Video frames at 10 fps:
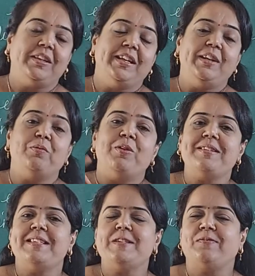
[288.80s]
He wants
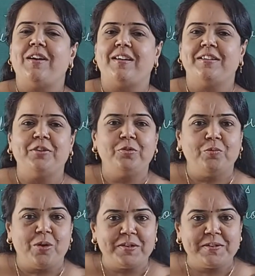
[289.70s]
his father to
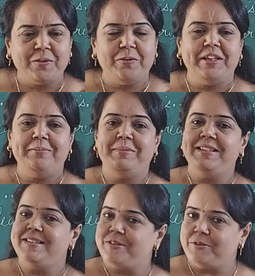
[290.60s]
walk slowly
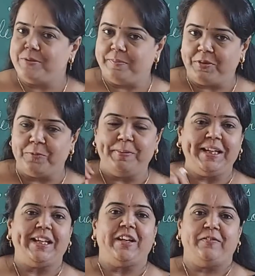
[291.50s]
means to be
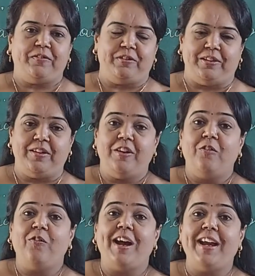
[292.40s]
careful.
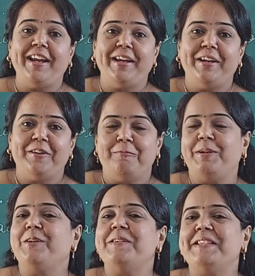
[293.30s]
Why?
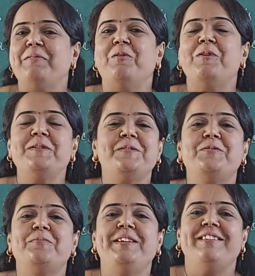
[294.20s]
Because he wants to
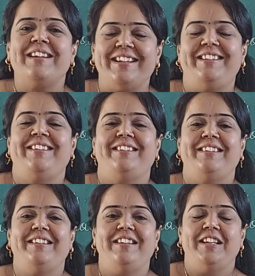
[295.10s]
be right.
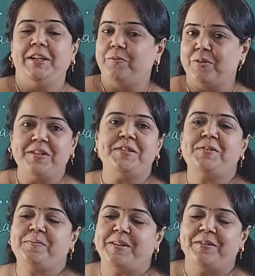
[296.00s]
He wants to
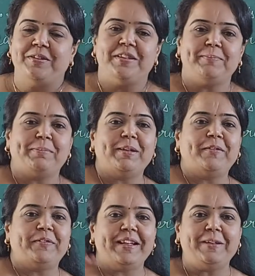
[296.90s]
be on the
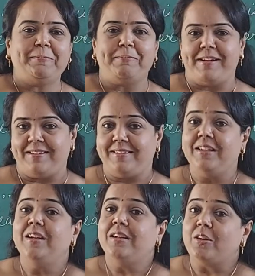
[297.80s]
perfect path,
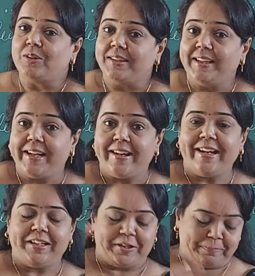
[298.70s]
on the
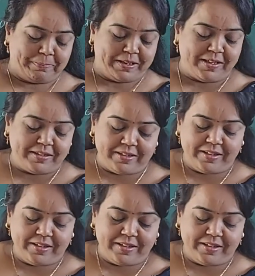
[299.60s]
correct path.